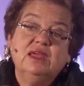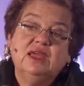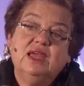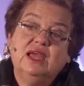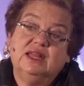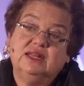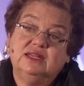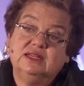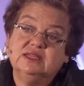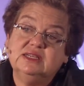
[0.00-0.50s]

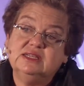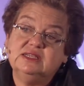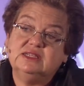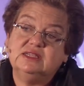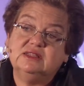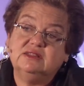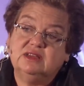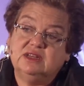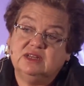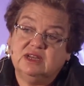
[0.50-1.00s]
And at least
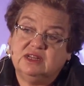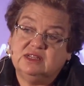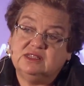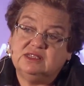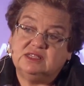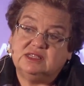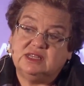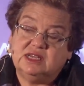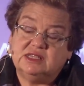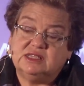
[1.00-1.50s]
in the United
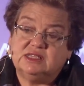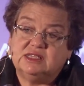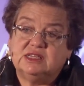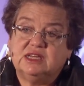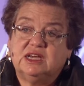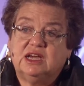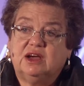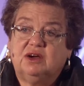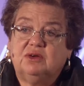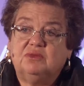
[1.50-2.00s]
States
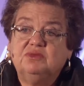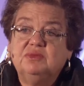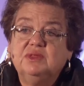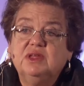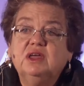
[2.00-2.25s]
now,